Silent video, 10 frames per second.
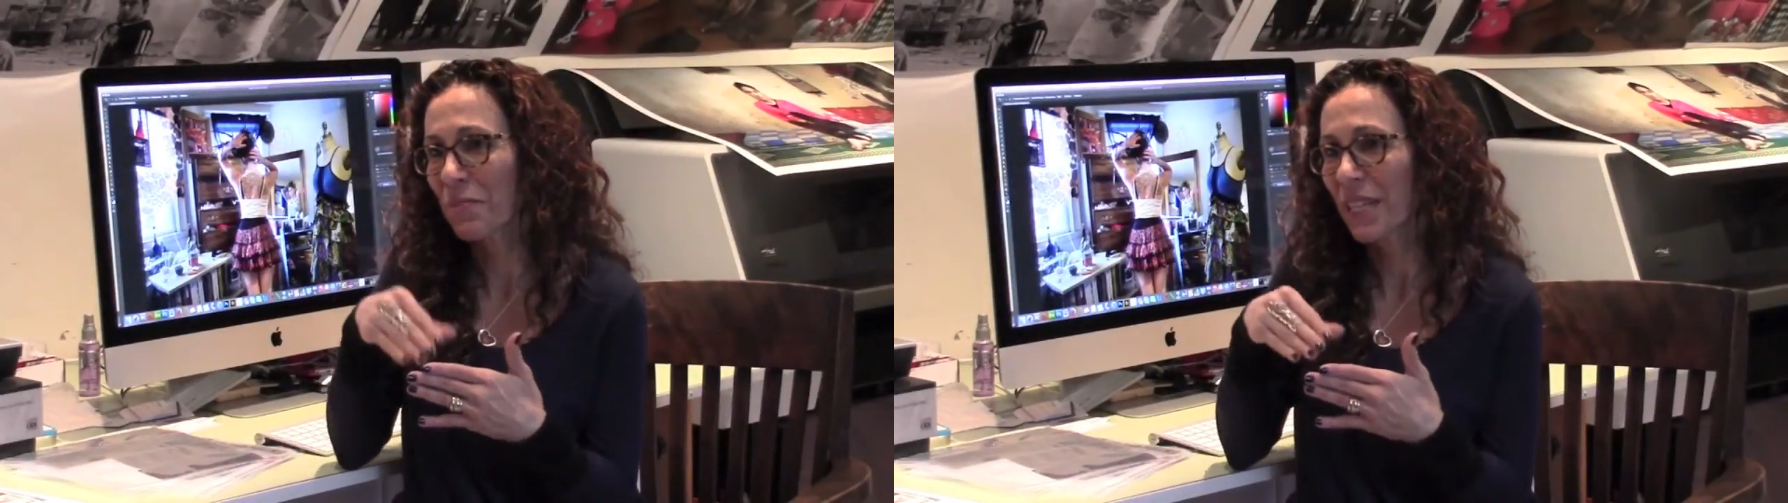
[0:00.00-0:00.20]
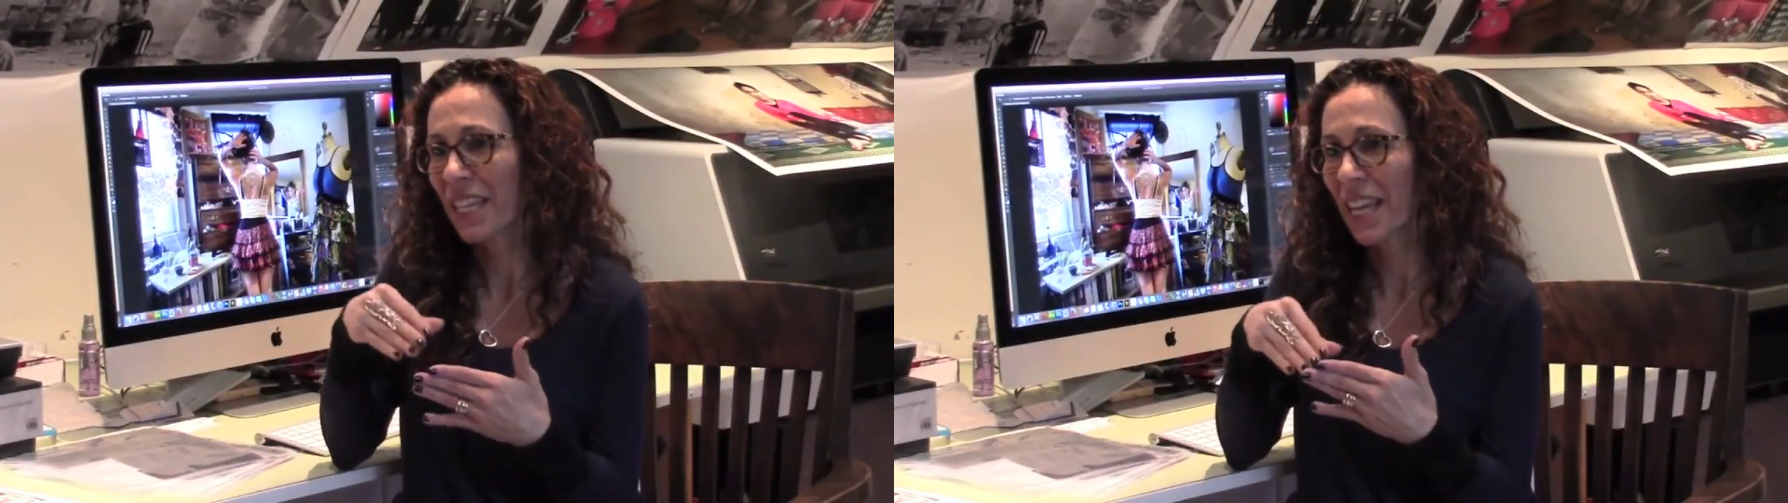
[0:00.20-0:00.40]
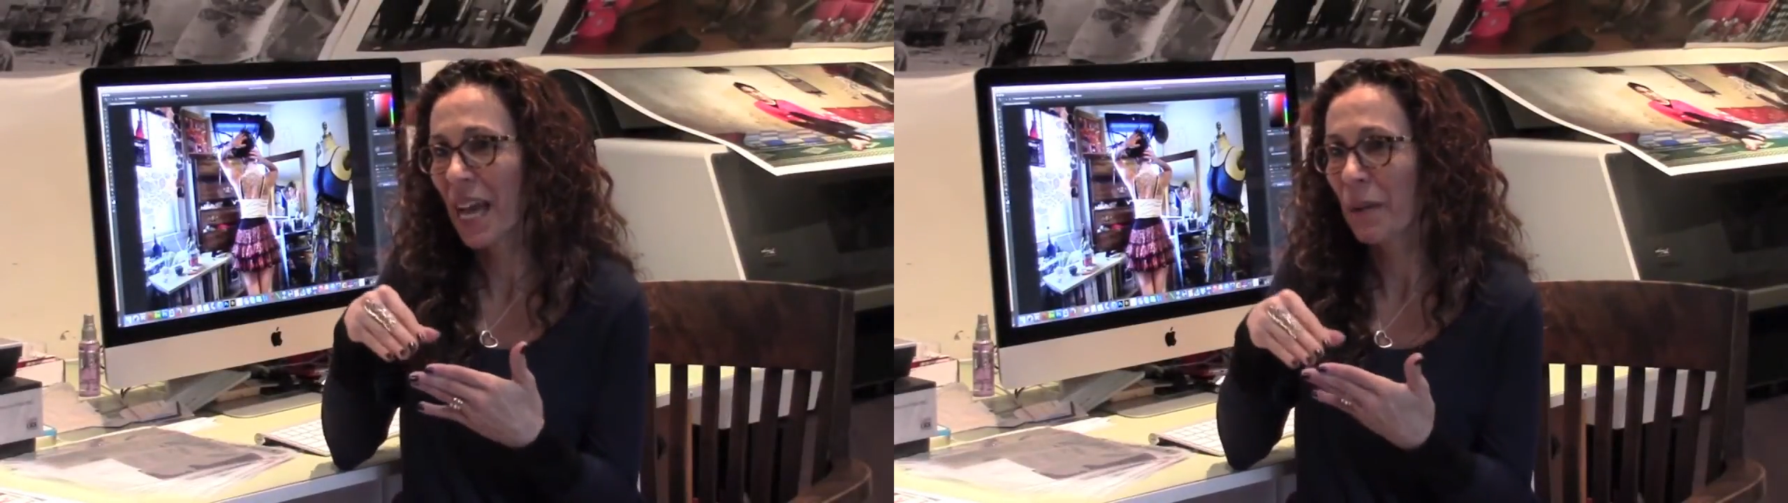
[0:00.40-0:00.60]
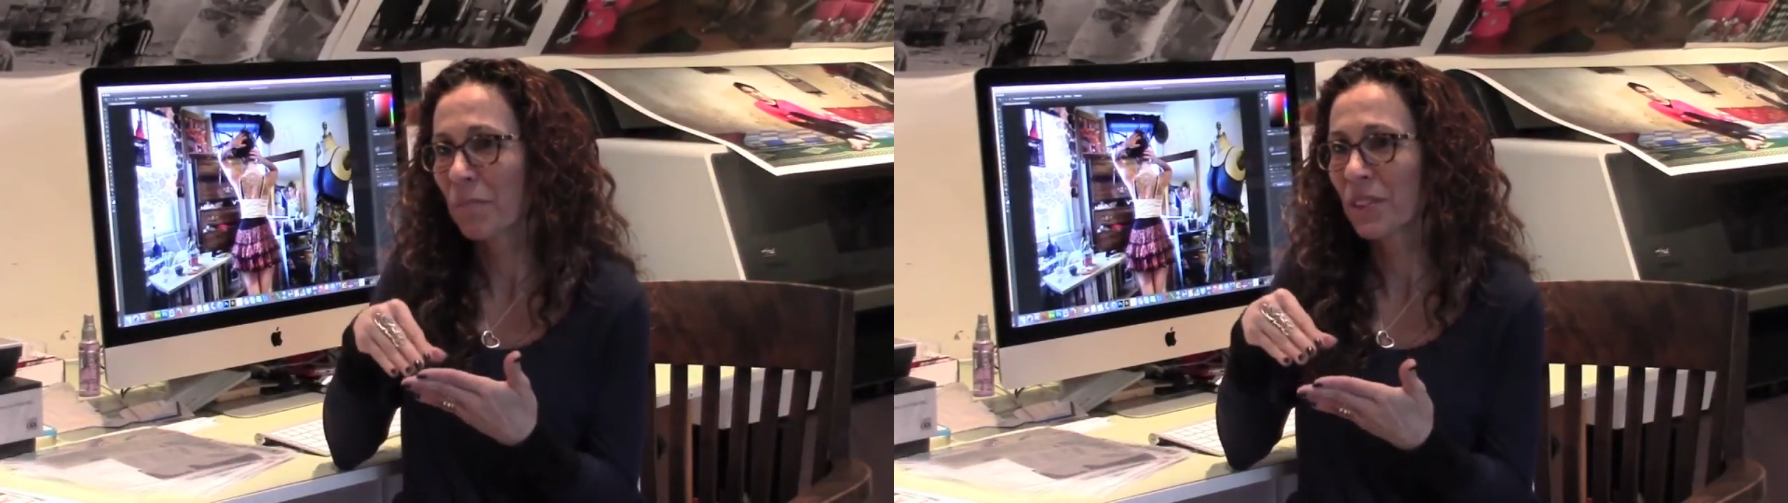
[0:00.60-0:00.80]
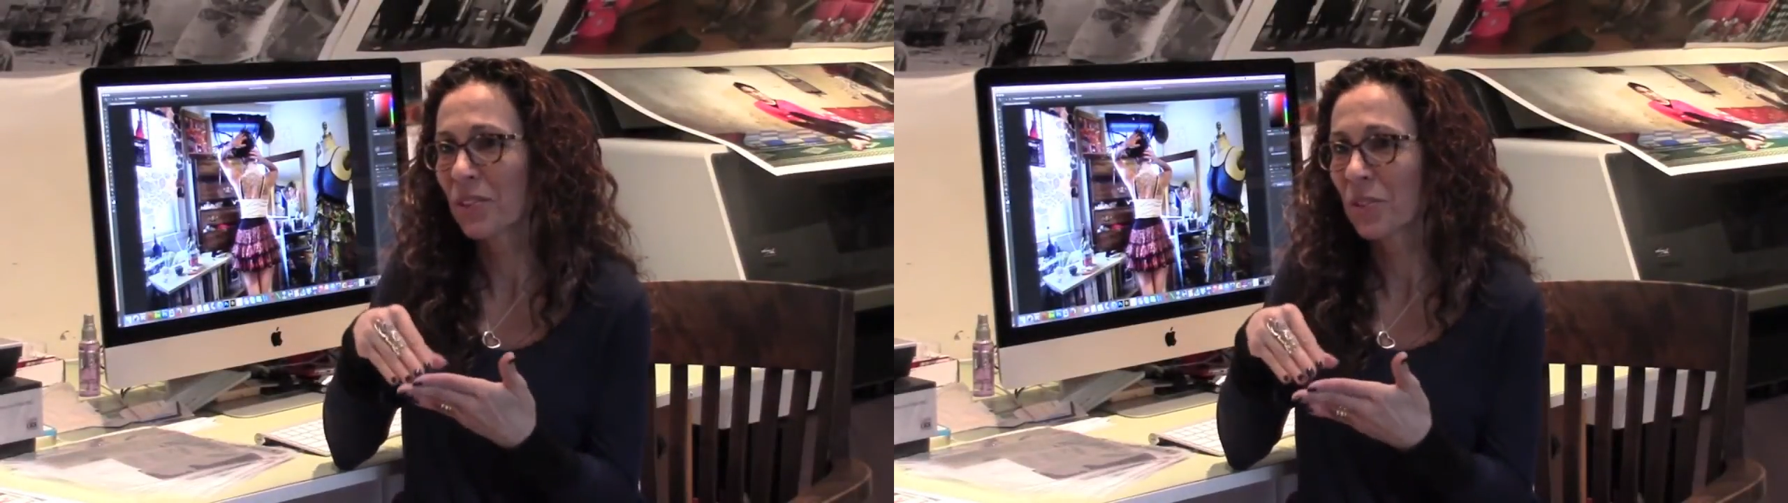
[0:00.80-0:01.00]
me
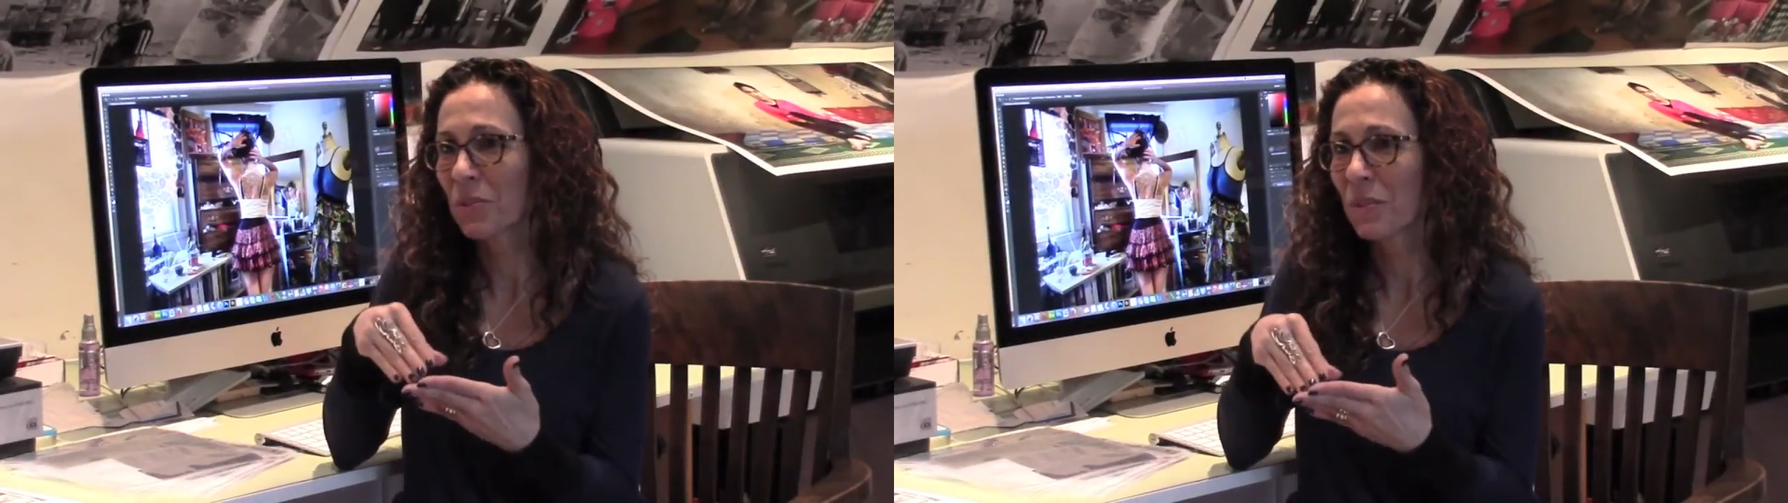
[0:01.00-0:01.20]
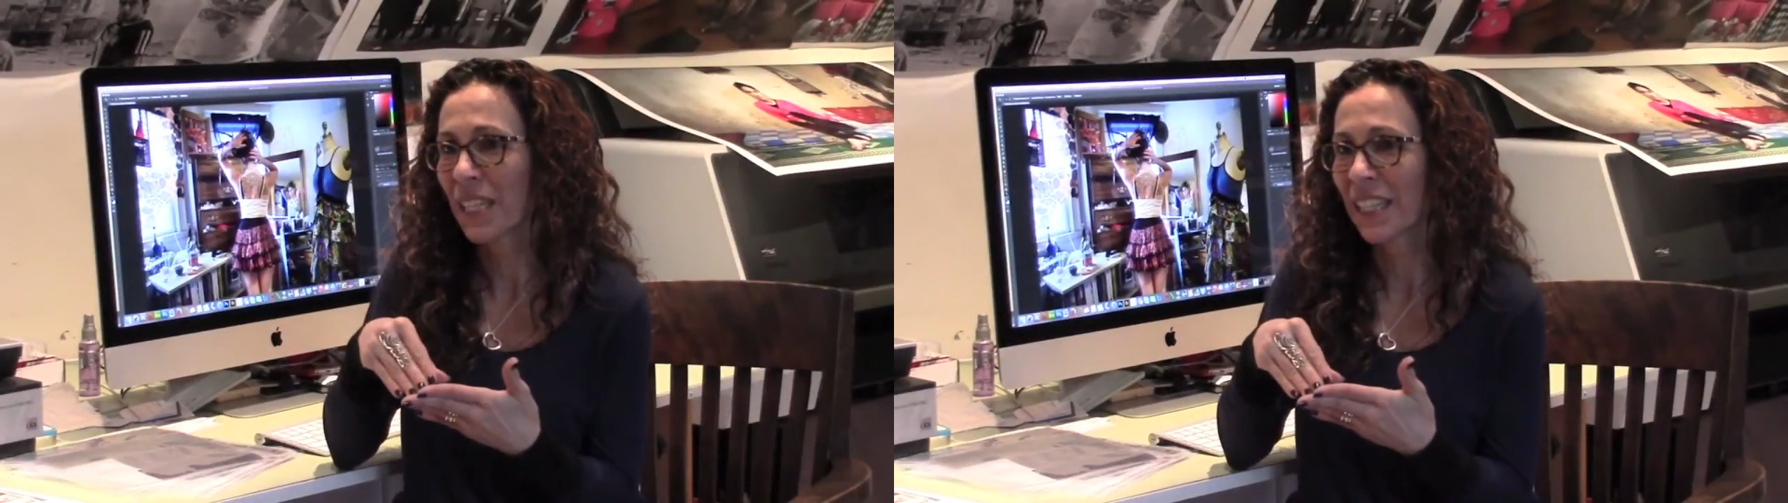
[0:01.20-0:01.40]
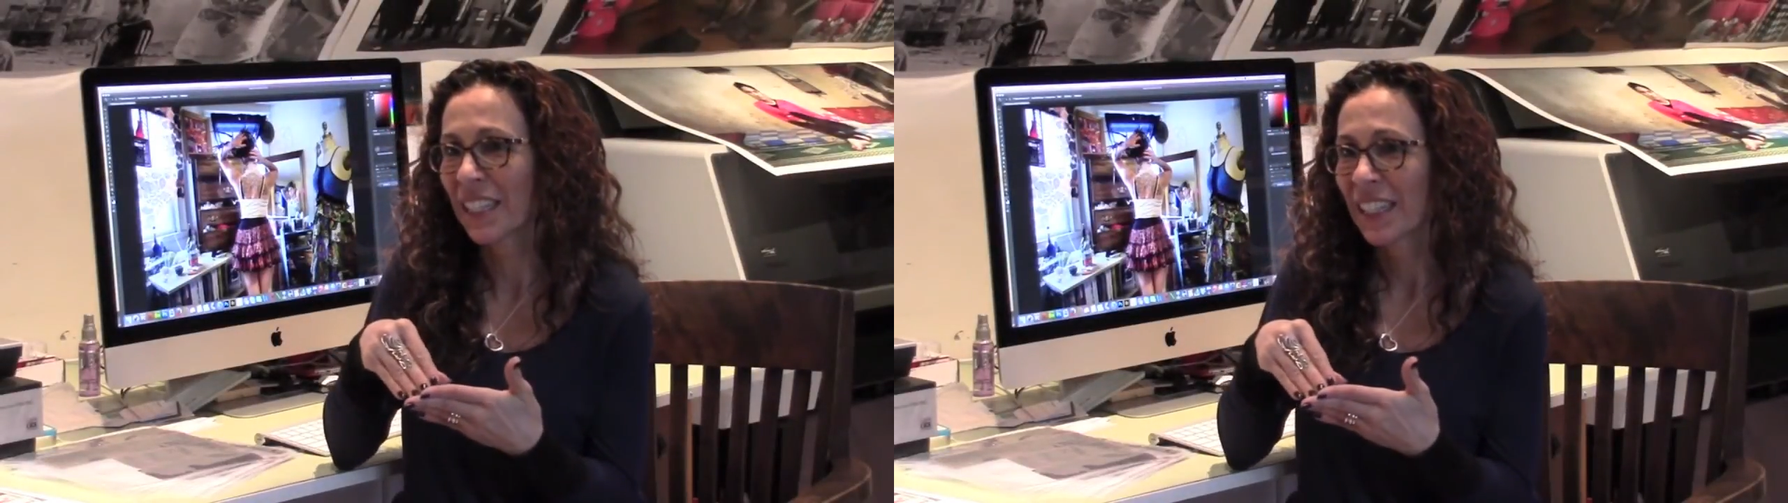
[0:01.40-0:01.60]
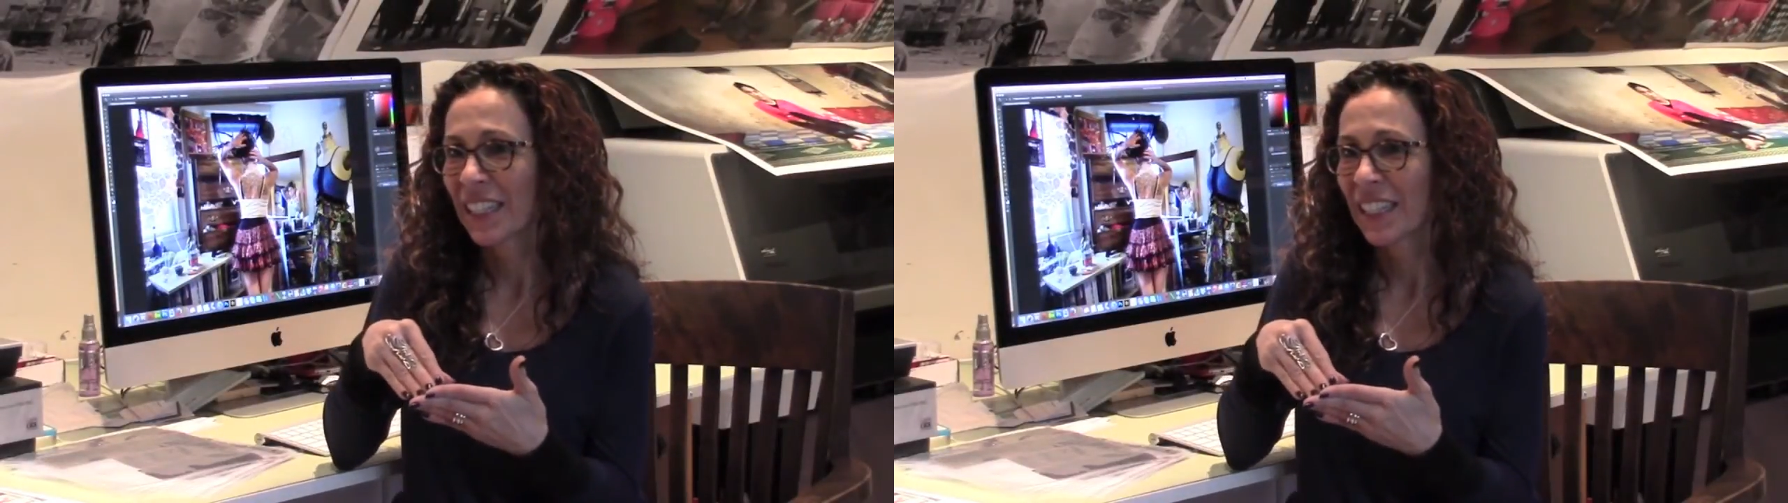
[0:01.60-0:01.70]
happened to me